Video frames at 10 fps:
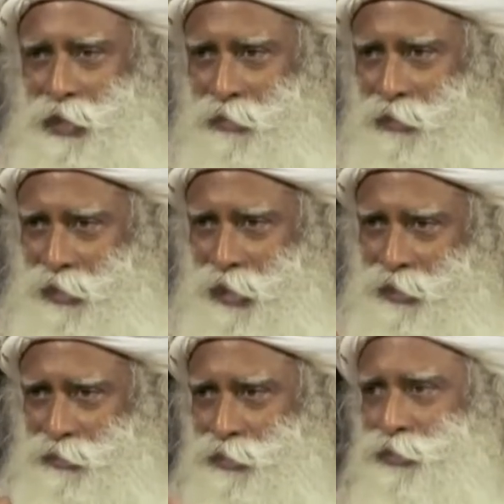in our
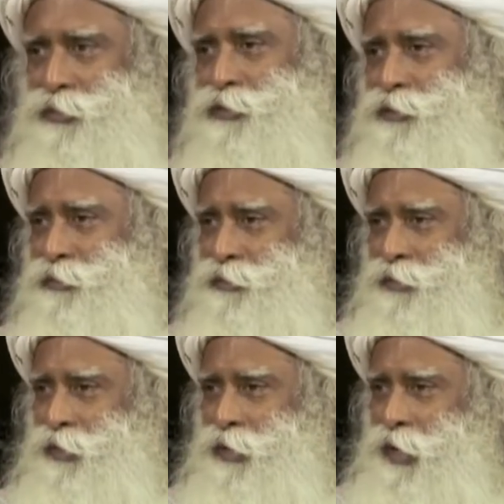hands.
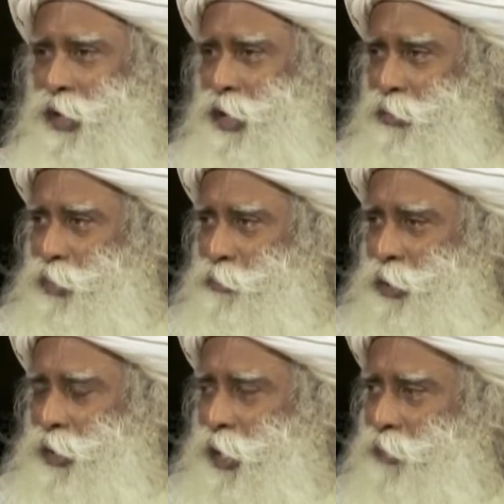
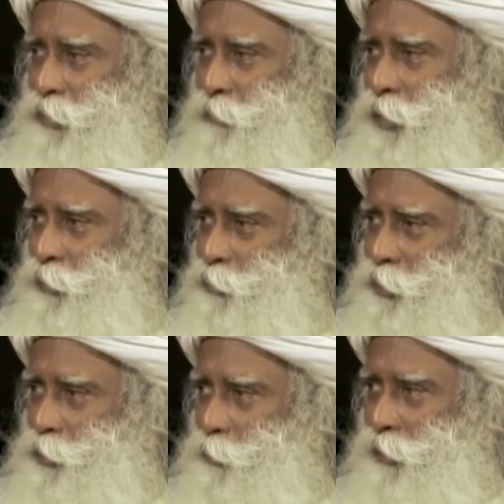How am I going to
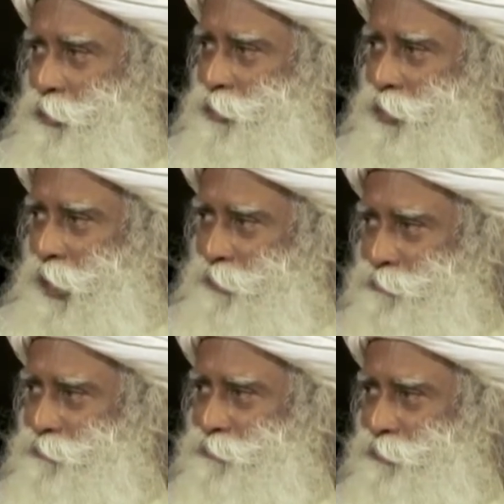expand this
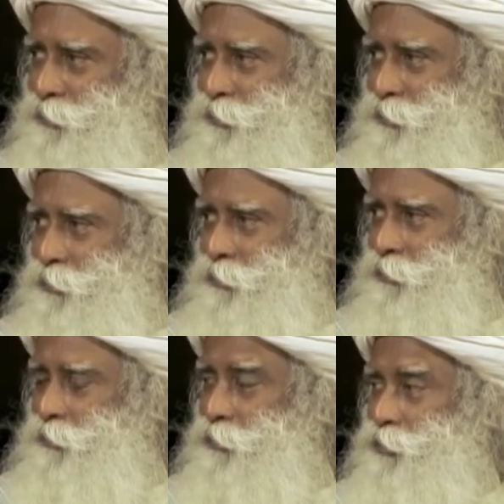life?
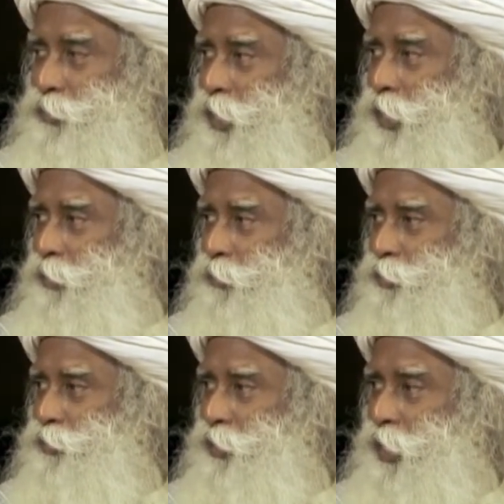This how
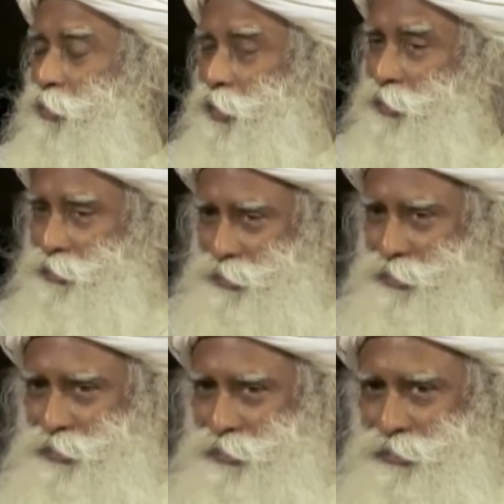is in our
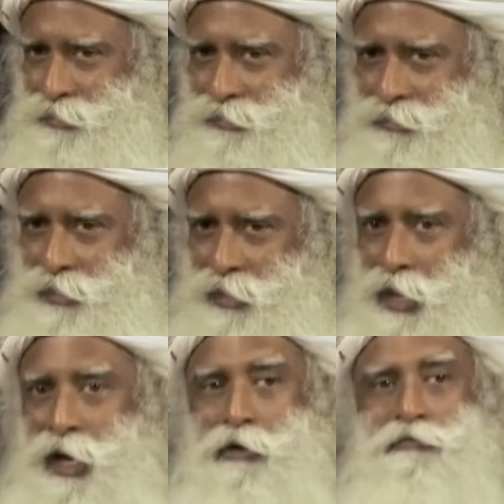hands.
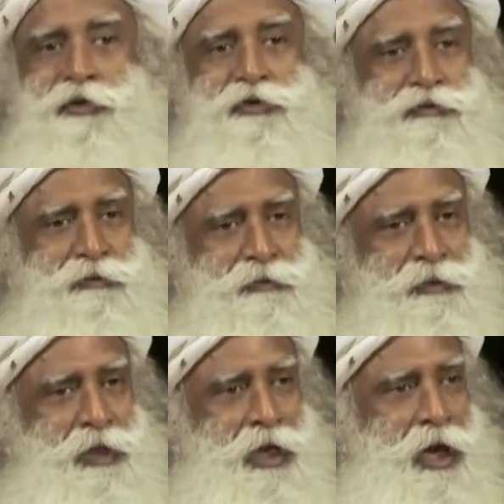How beautiful,
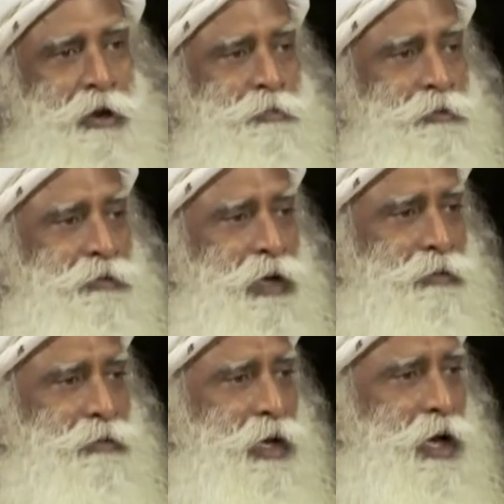how
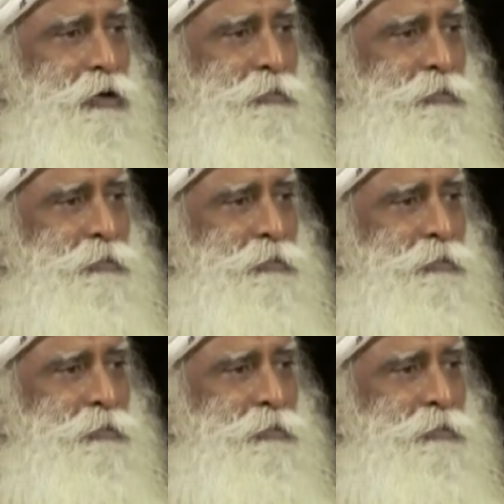profound, how